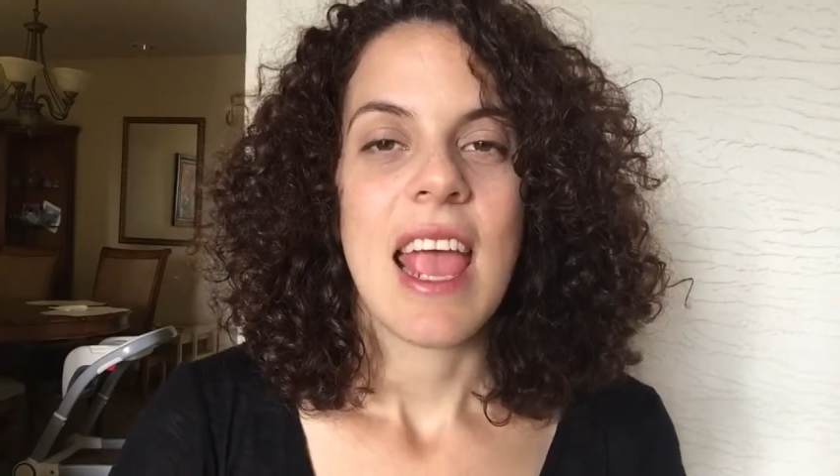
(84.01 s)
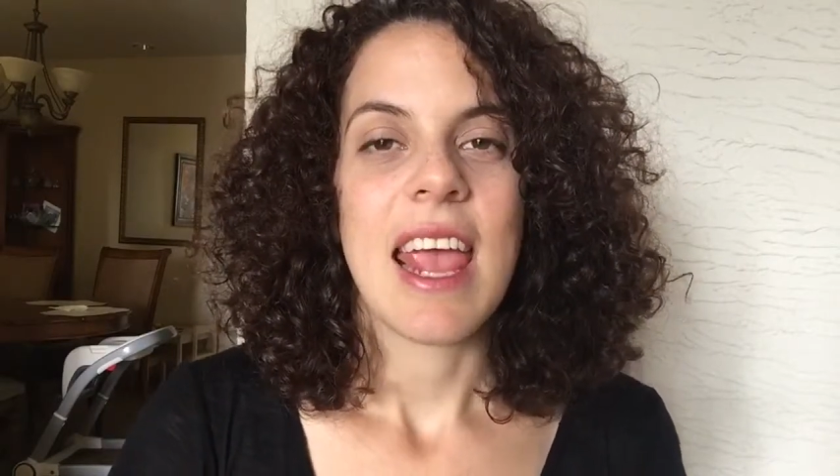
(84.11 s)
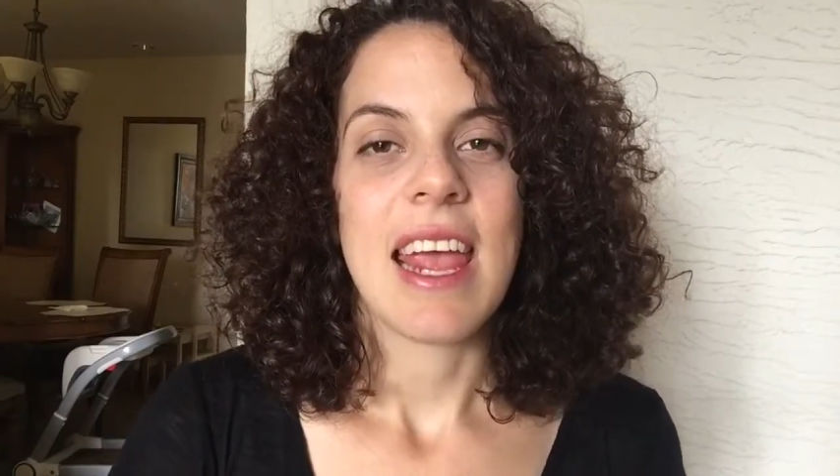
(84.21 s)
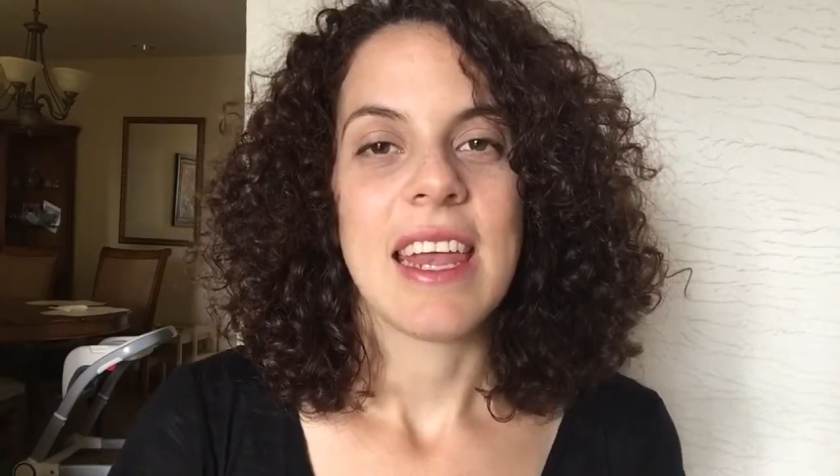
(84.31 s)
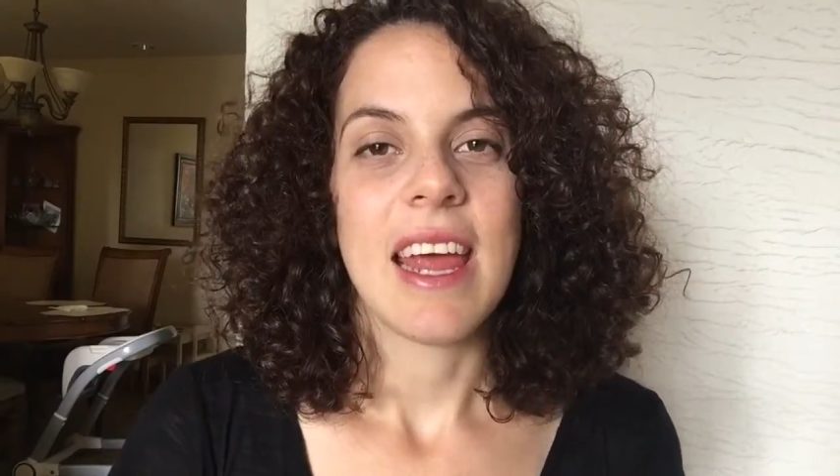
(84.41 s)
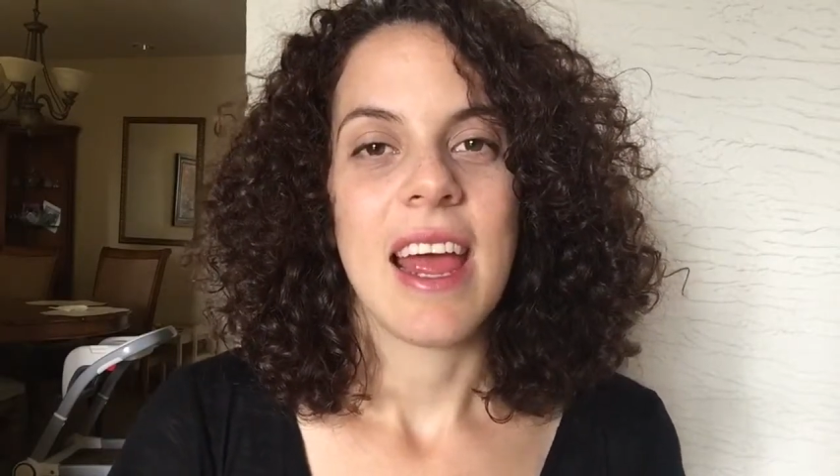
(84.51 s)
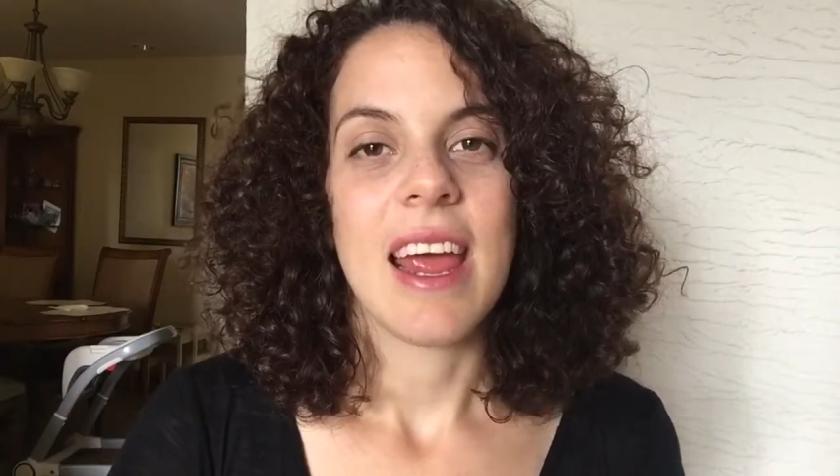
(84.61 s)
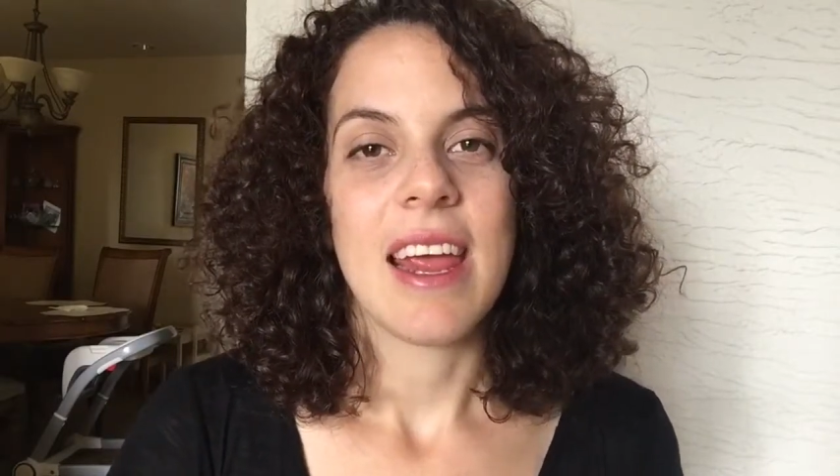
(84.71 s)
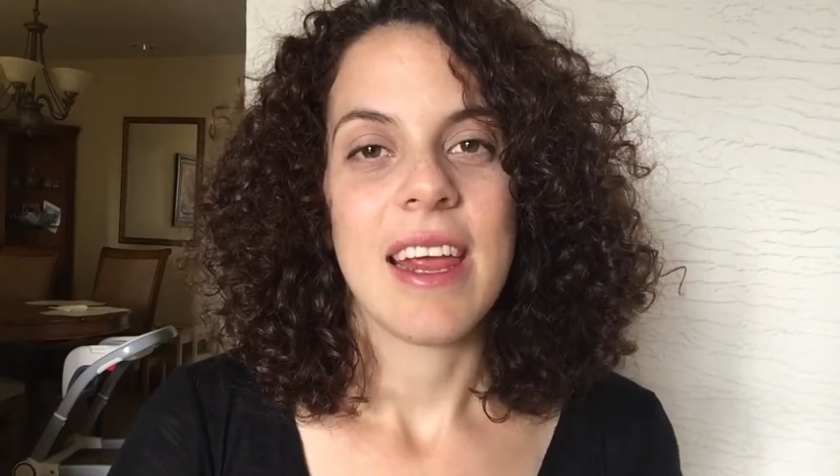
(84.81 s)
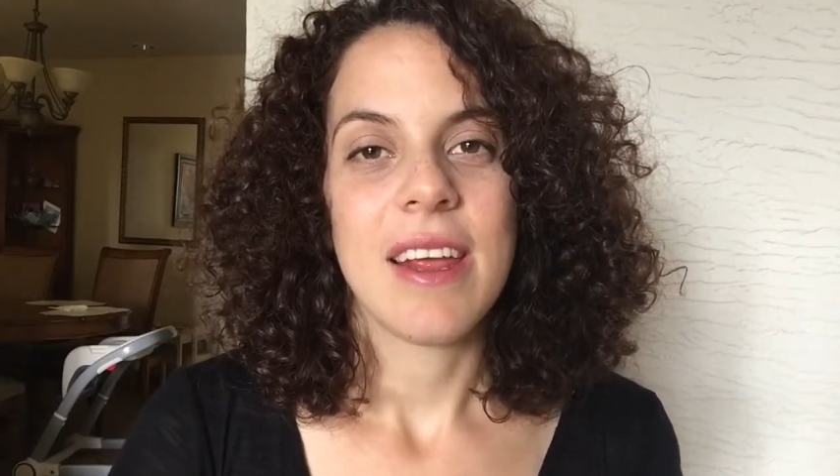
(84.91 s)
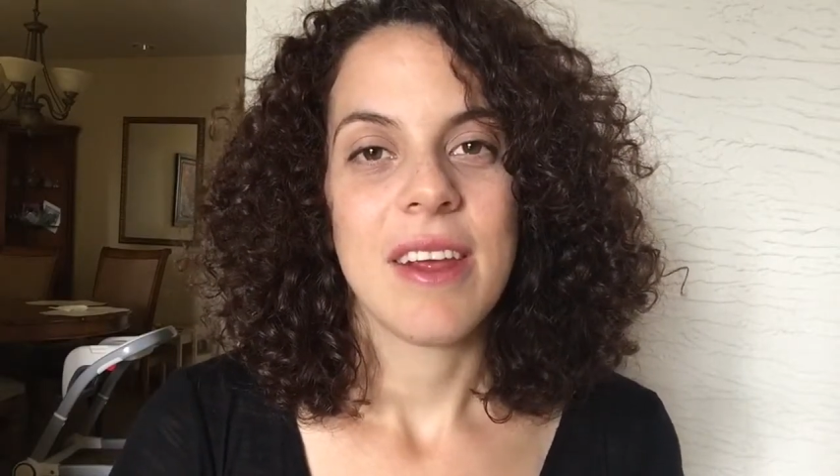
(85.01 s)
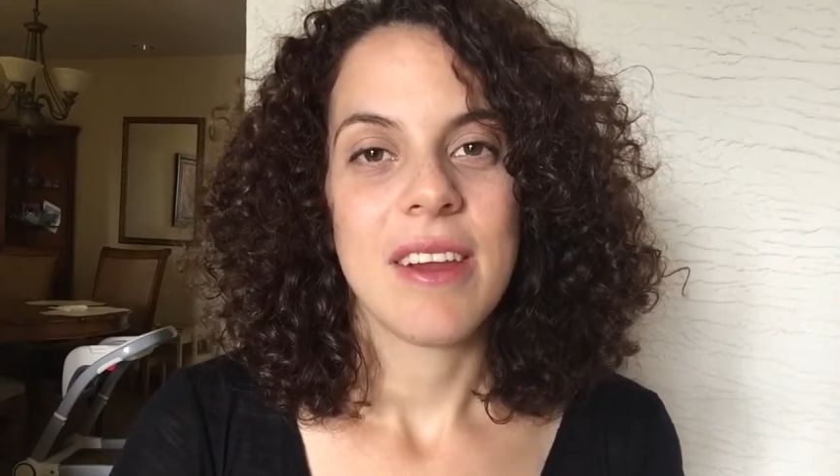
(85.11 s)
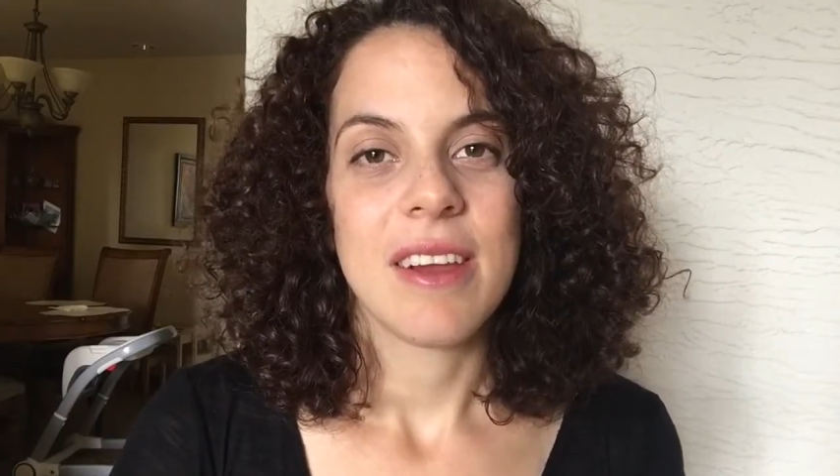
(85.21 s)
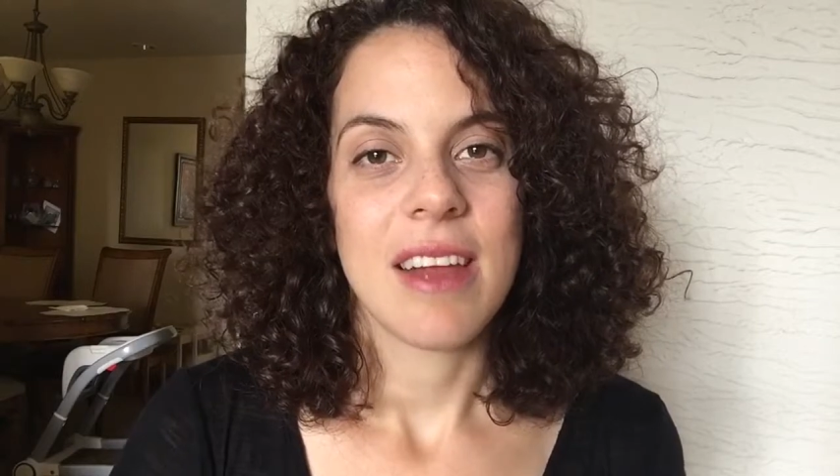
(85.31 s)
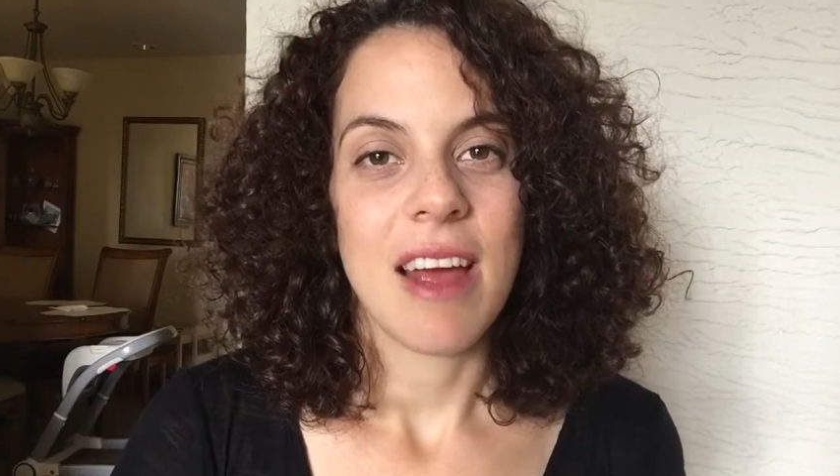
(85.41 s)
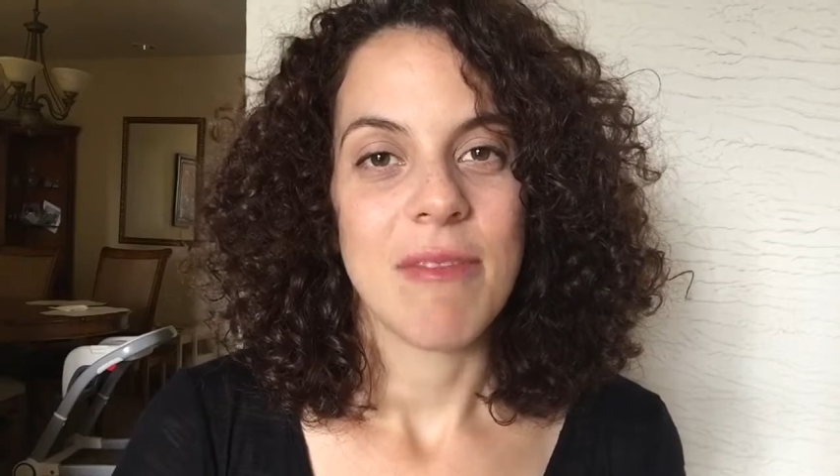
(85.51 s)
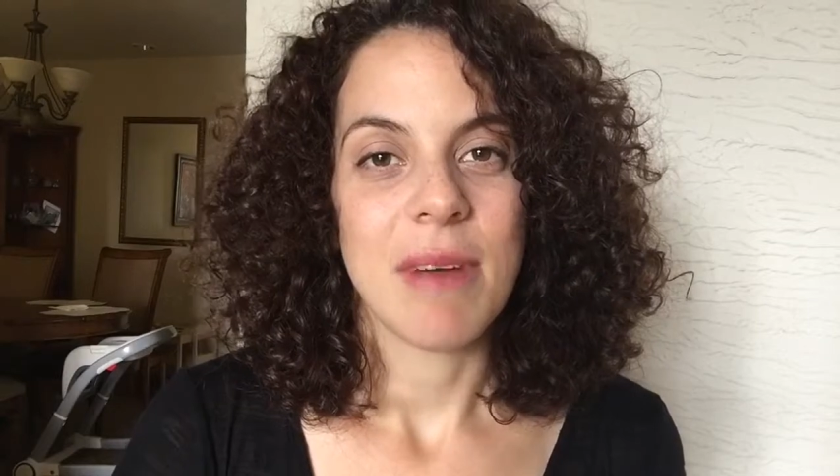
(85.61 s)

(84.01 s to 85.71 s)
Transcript: and I have